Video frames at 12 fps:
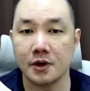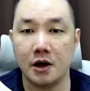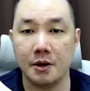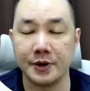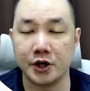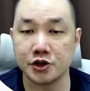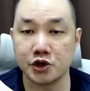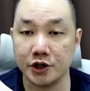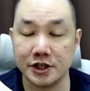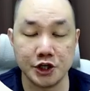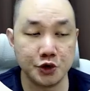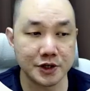because
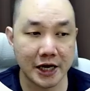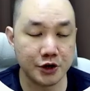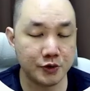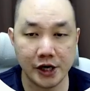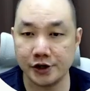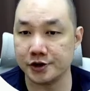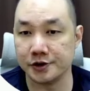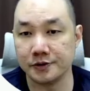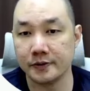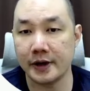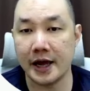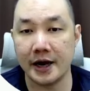continuous education
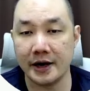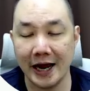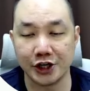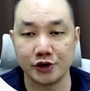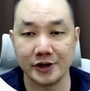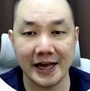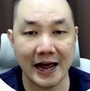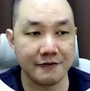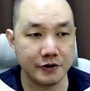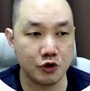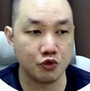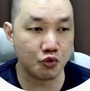and actually
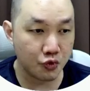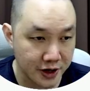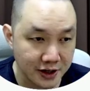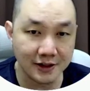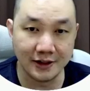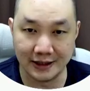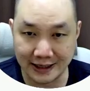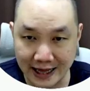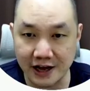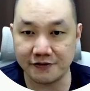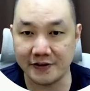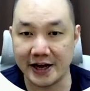having real
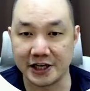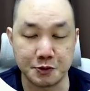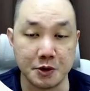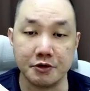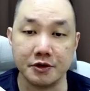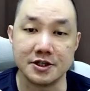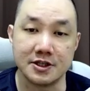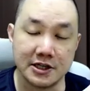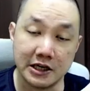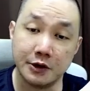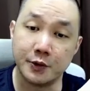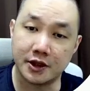life experience
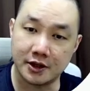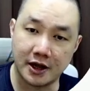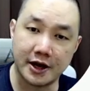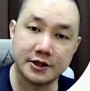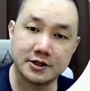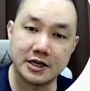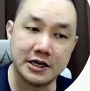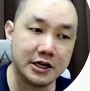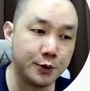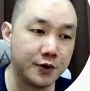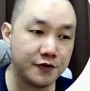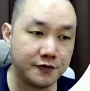dealing with clients and
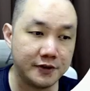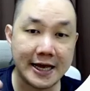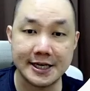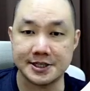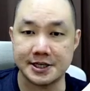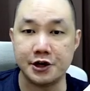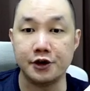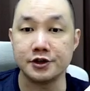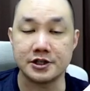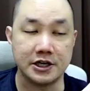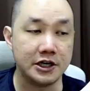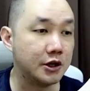dealing with naysayers
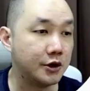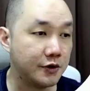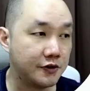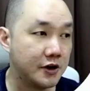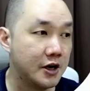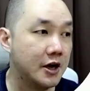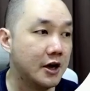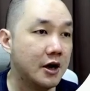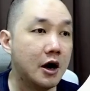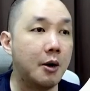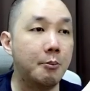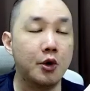and dealing with
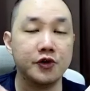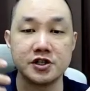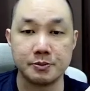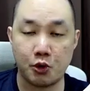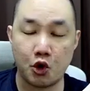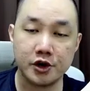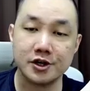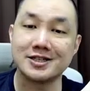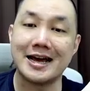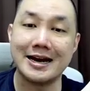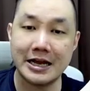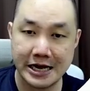both supporters
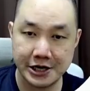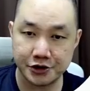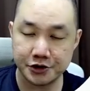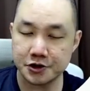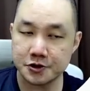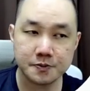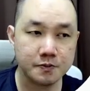and haters.